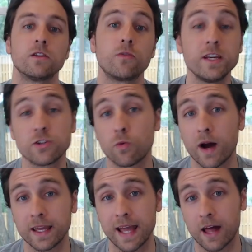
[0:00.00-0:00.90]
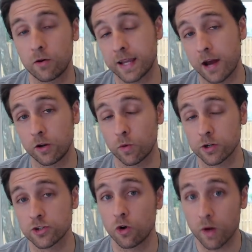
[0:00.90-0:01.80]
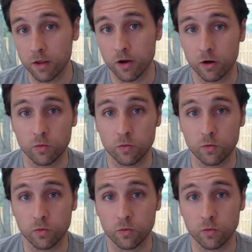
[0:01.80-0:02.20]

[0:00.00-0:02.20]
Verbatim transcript: The reason why calorie counting works so well though,